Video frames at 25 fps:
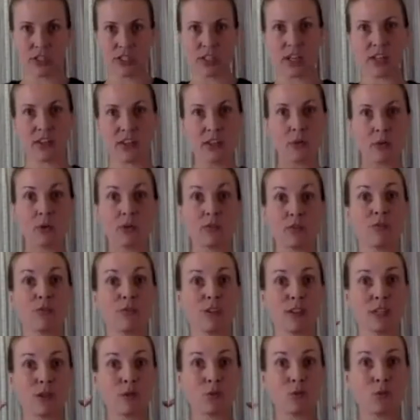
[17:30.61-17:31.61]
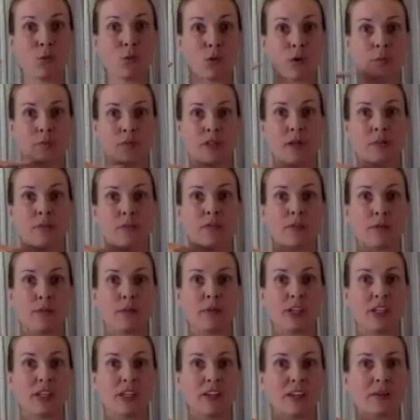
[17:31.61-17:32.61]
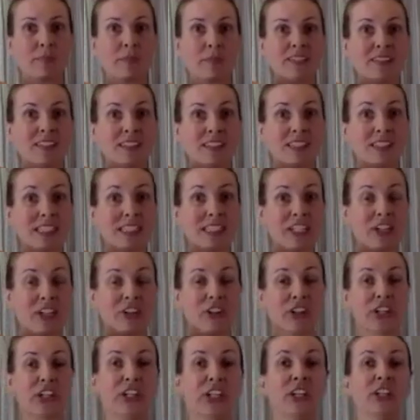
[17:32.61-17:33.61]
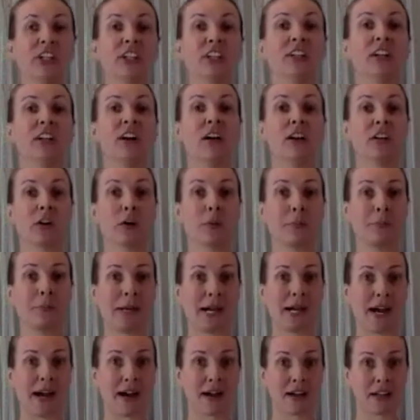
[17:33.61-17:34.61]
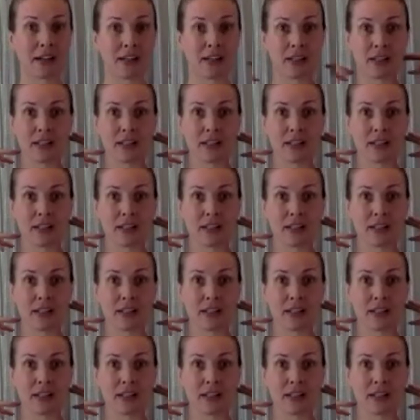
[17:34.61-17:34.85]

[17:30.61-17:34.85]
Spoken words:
Now that we've like warmed up from basically here to here on our back,